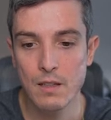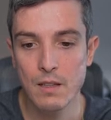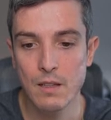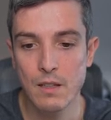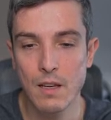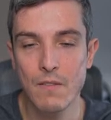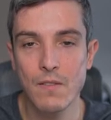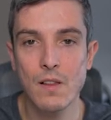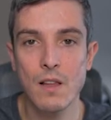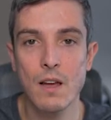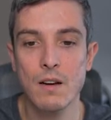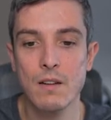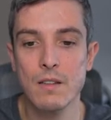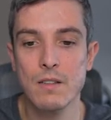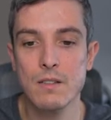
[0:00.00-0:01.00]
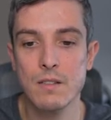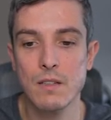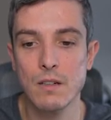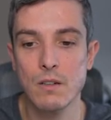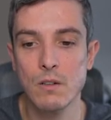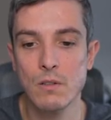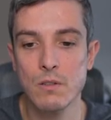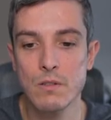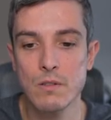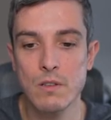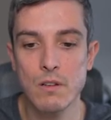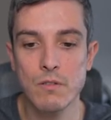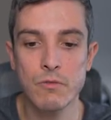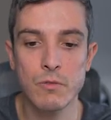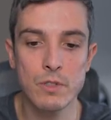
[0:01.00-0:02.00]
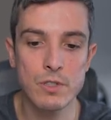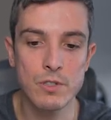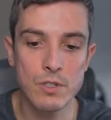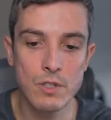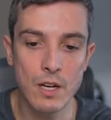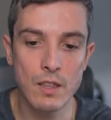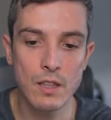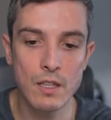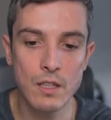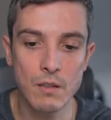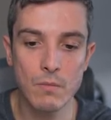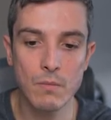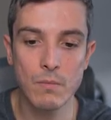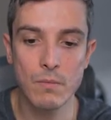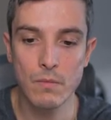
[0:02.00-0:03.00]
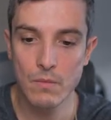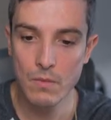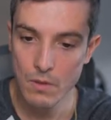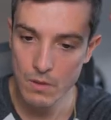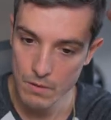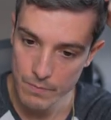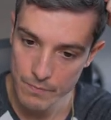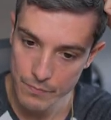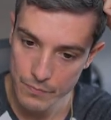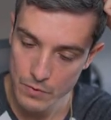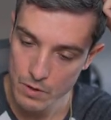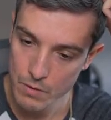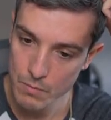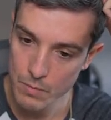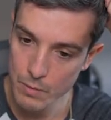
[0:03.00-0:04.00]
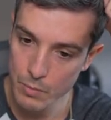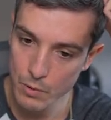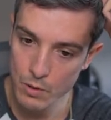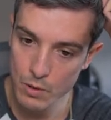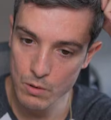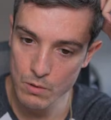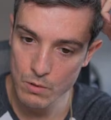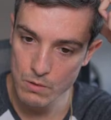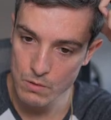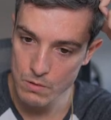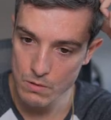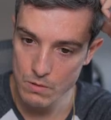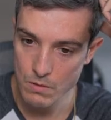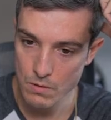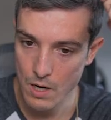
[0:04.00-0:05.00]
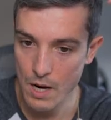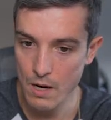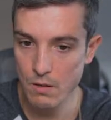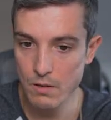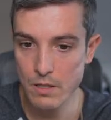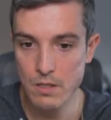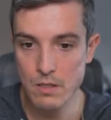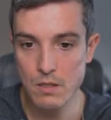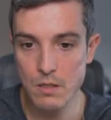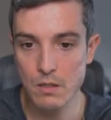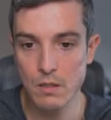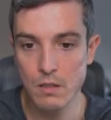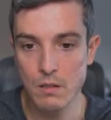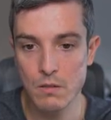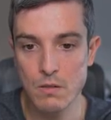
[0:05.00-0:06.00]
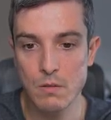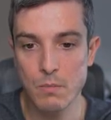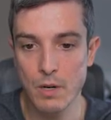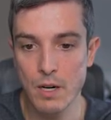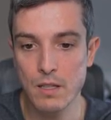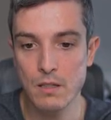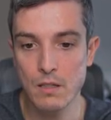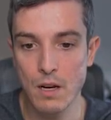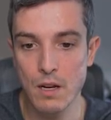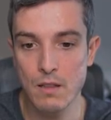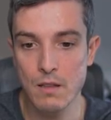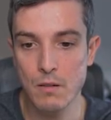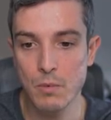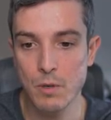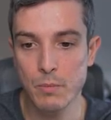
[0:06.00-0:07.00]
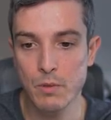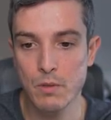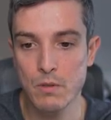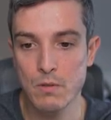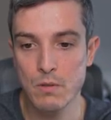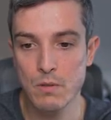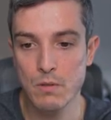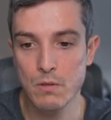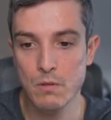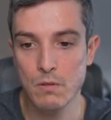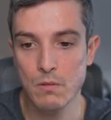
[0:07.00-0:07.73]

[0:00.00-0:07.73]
they have a lot of this lyrical stuff, which I think people use. I don't necessarily use it, but I think people use it.